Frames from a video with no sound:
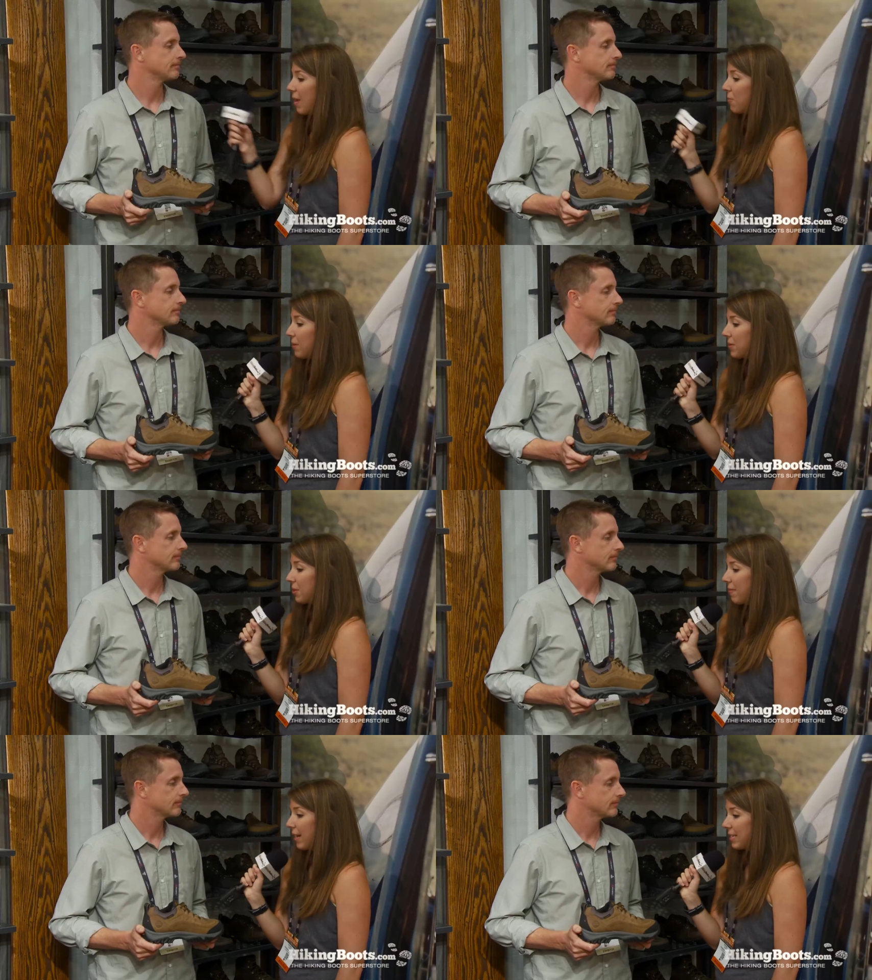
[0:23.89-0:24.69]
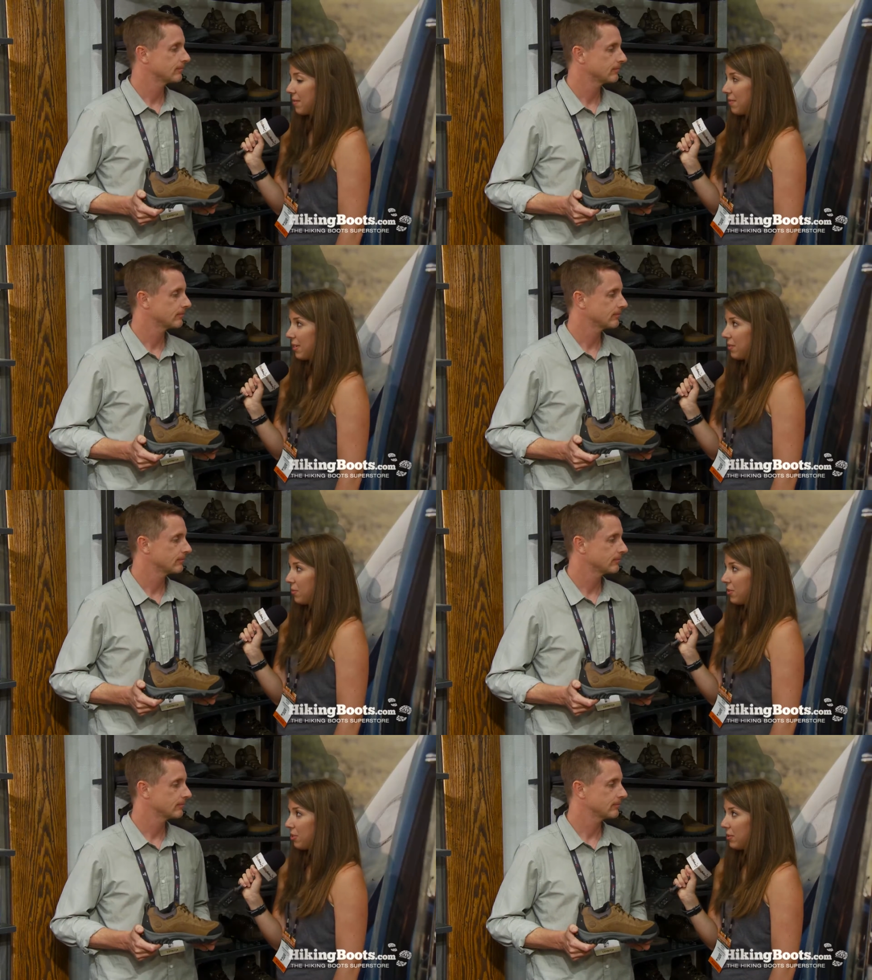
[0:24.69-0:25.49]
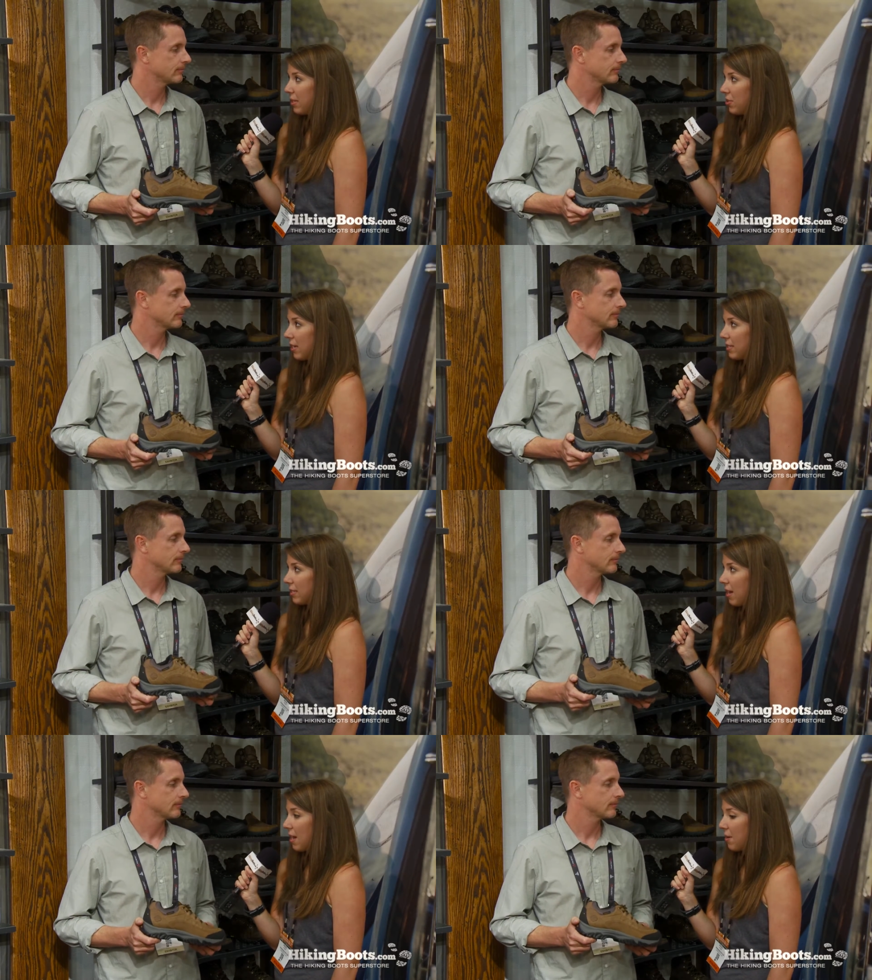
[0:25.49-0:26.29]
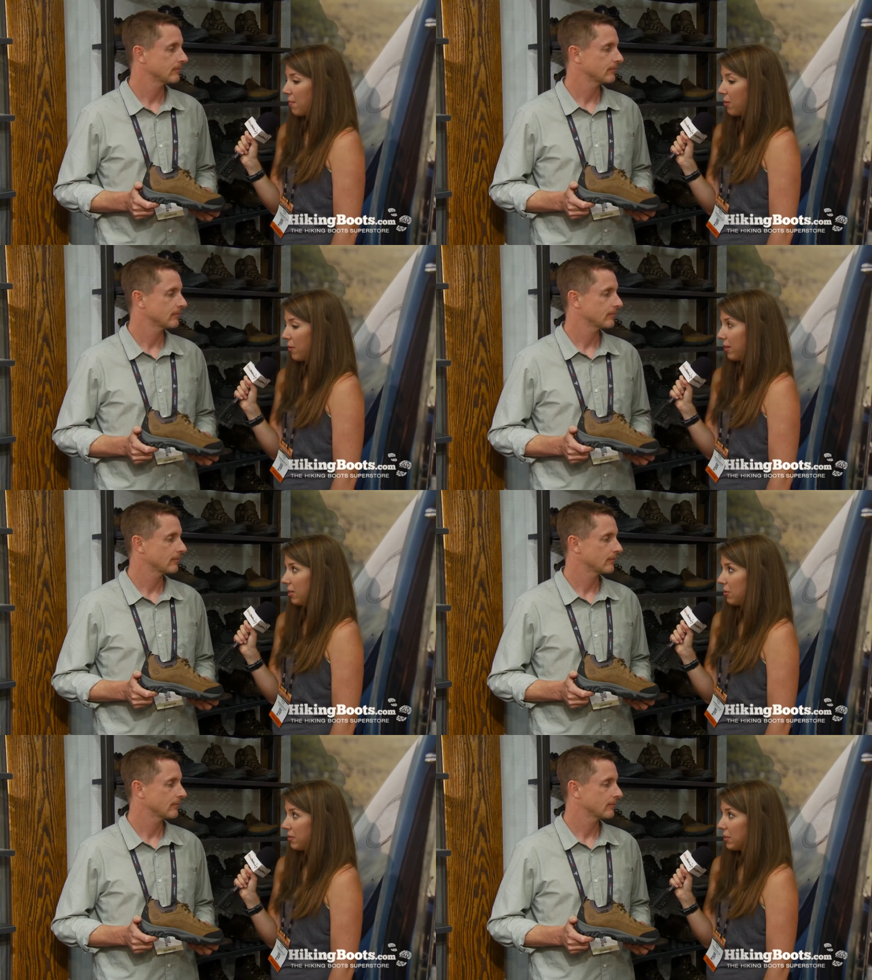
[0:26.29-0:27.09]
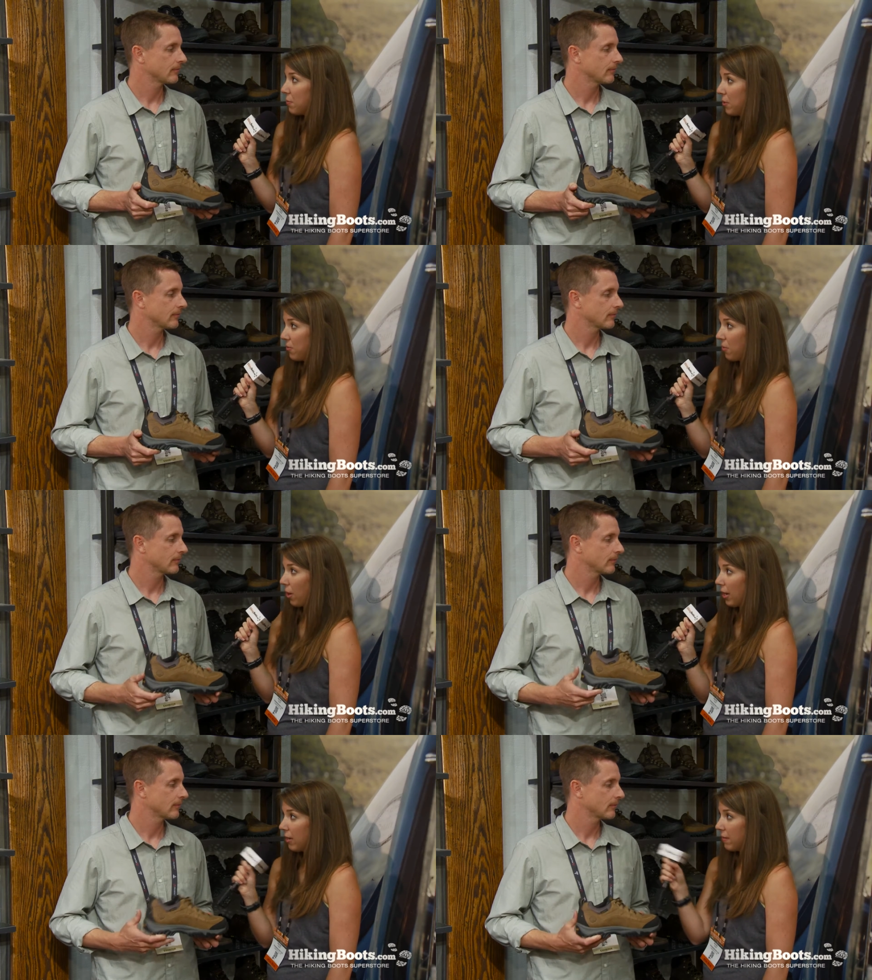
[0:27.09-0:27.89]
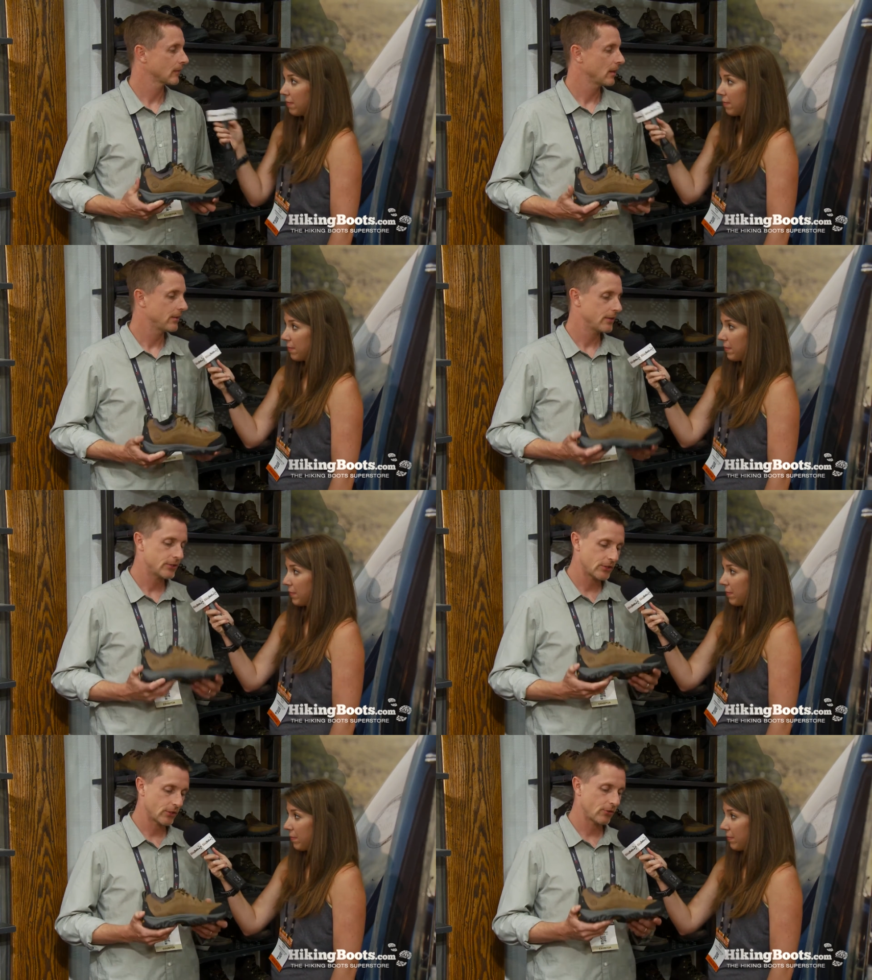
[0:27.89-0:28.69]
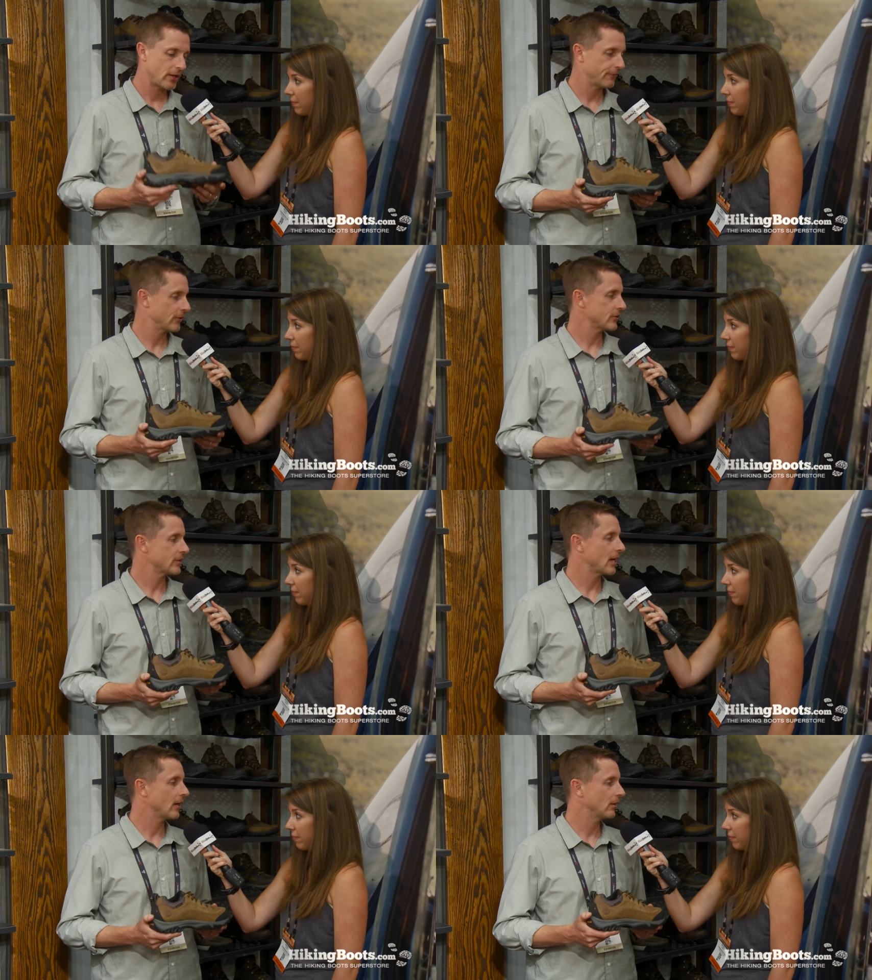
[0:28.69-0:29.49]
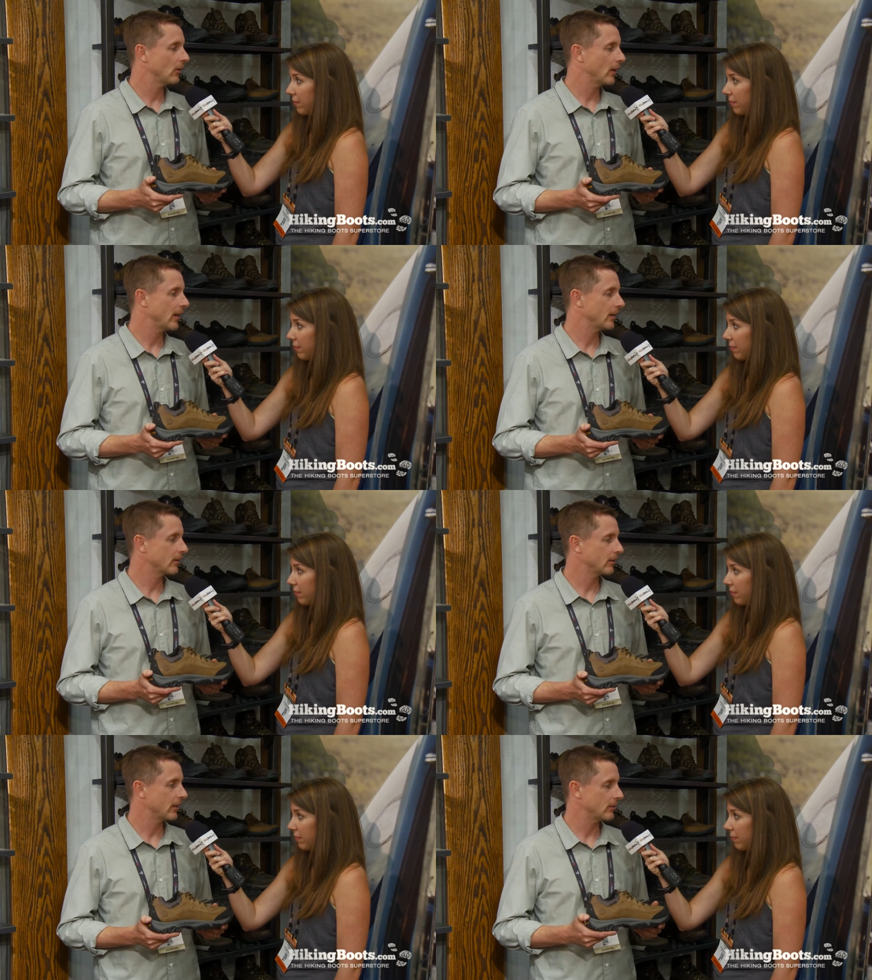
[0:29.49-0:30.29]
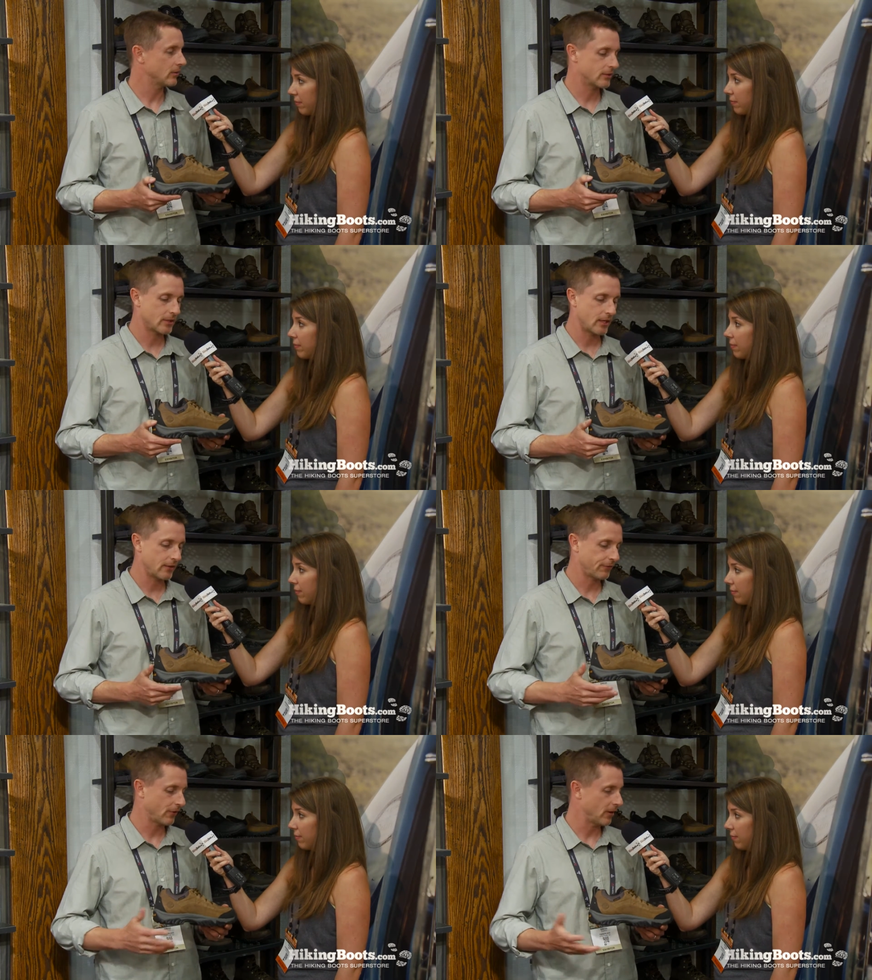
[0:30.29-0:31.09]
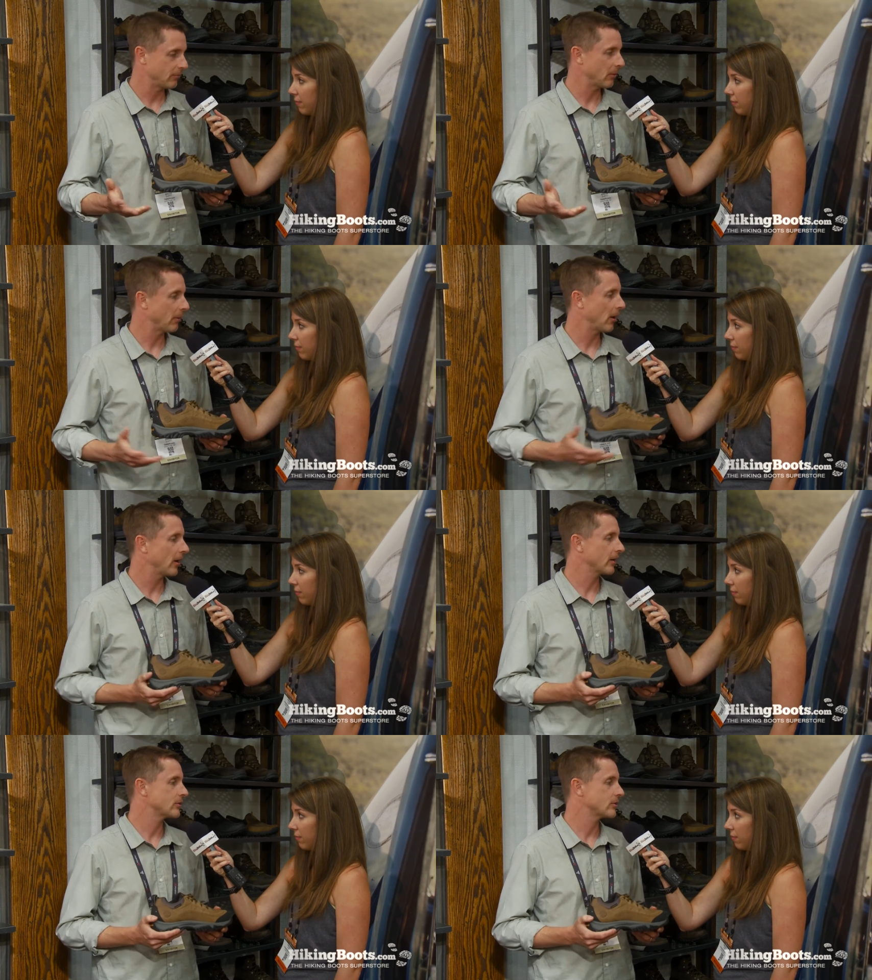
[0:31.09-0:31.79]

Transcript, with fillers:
Speaker 1: What sort of activities would you suggest um, a wearer use this boot for?
Speaker 2: This is a great versatile low hiker that you could take from the park